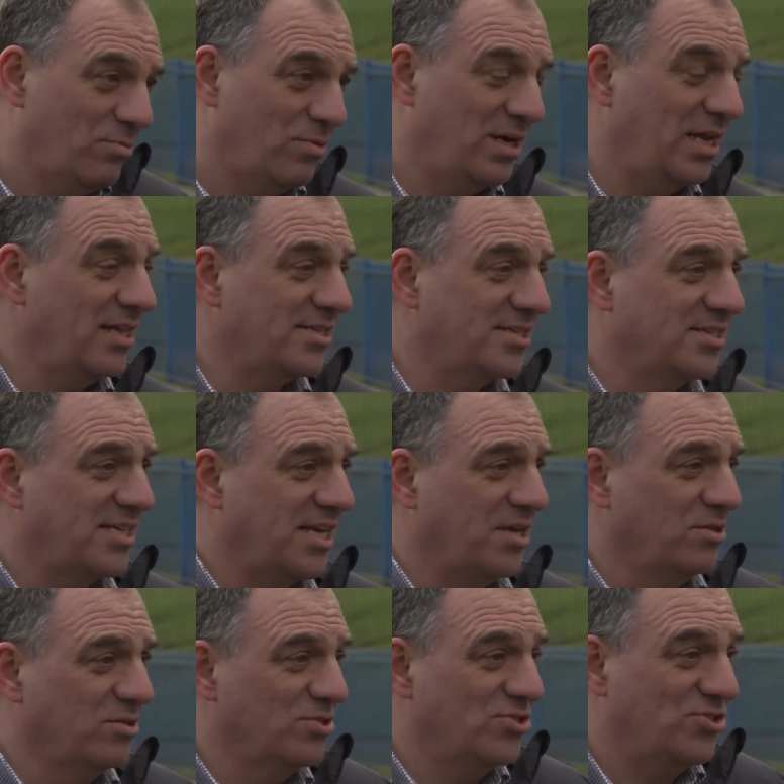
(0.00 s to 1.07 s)
When Alison
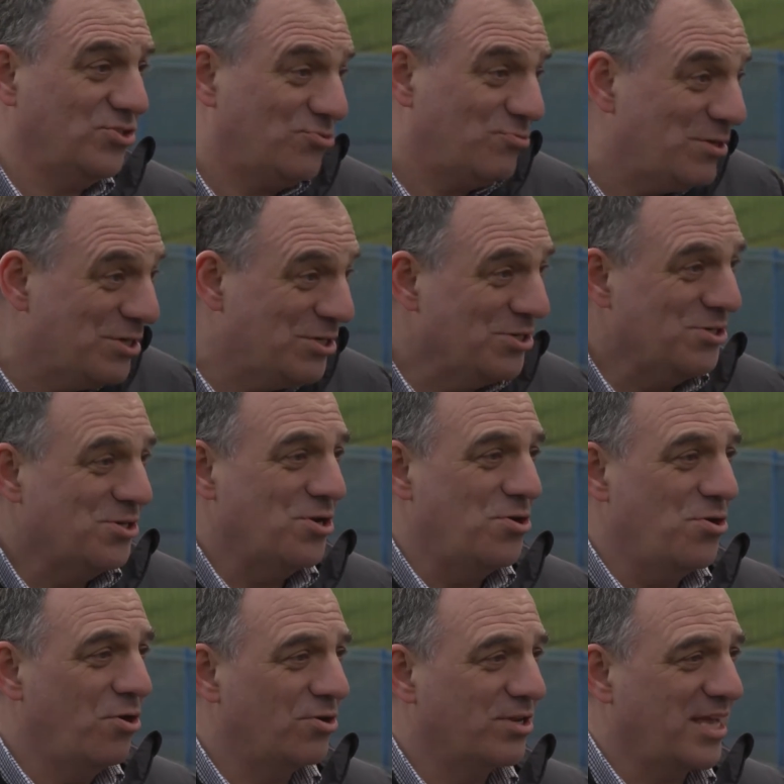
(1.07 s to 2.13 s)
Teal's
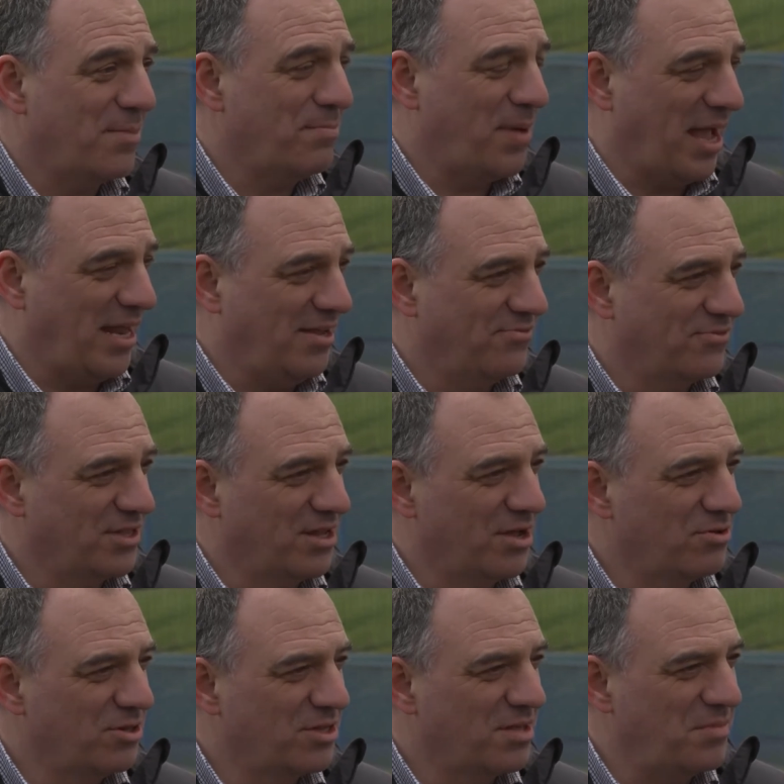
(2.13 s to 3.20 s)
not campaigning for the
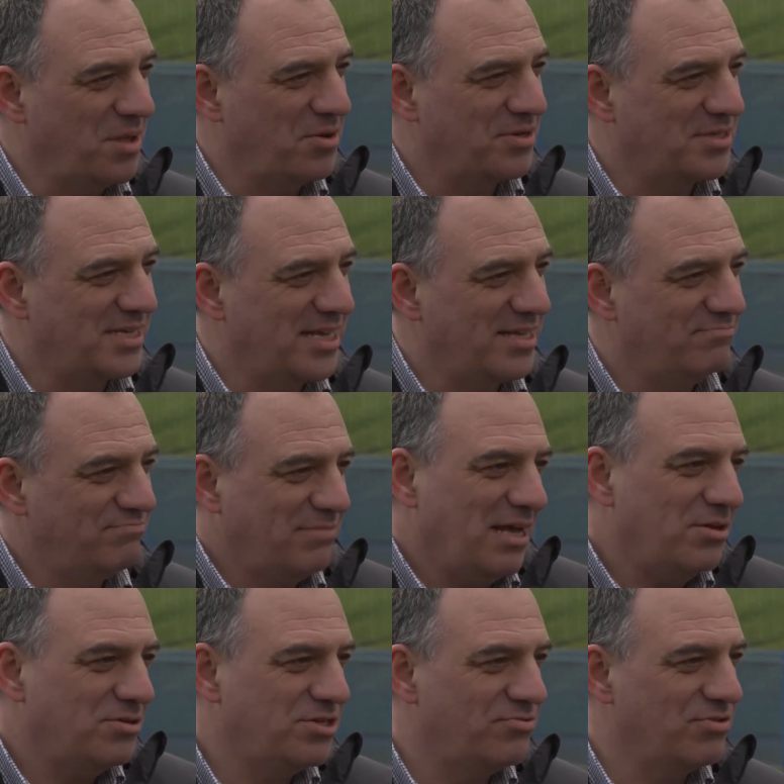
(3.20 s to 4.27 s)
local community,
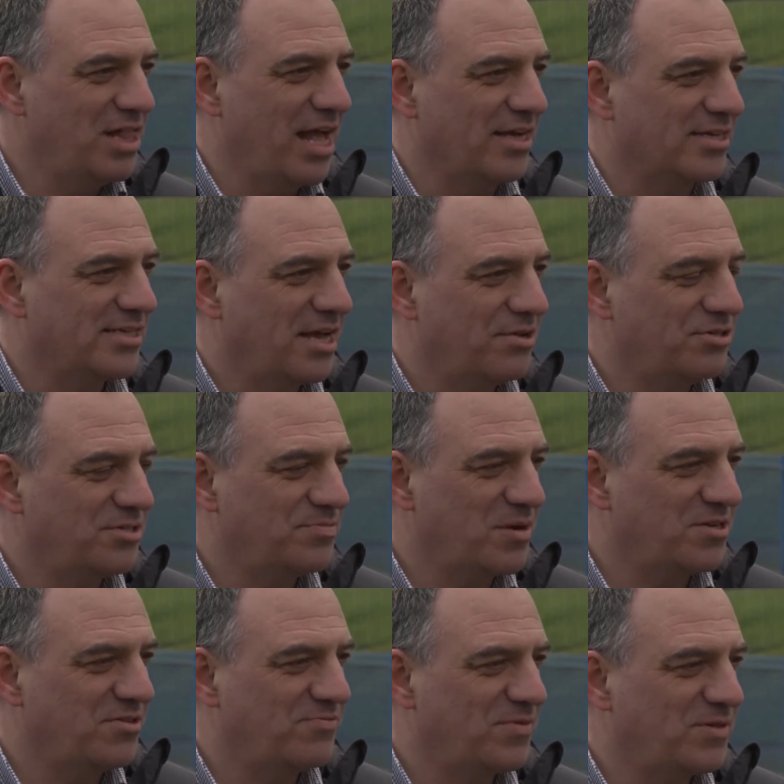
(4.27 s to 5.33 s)
how do you relax? How do you
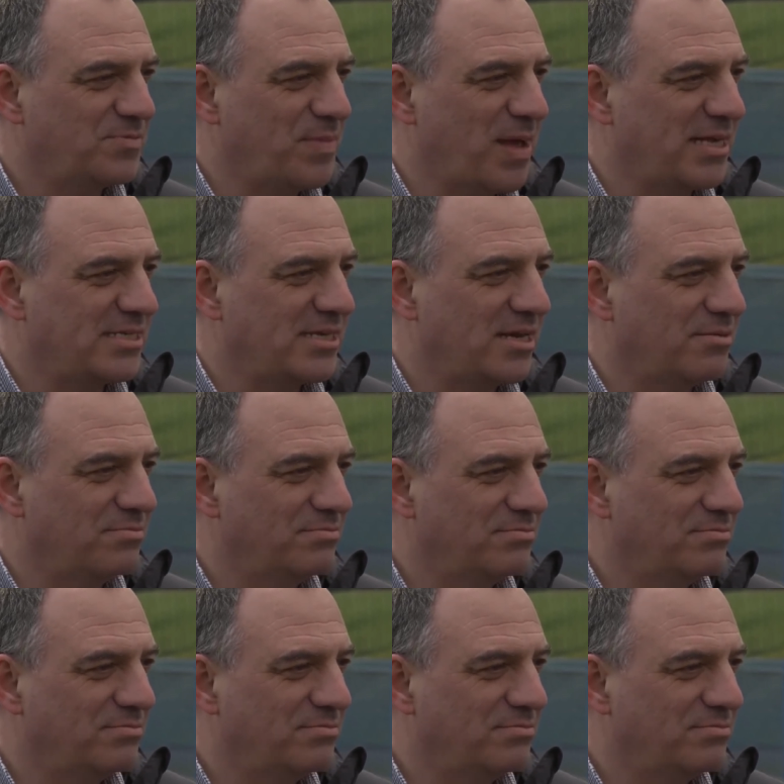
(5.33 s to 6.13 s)
spend your spare time?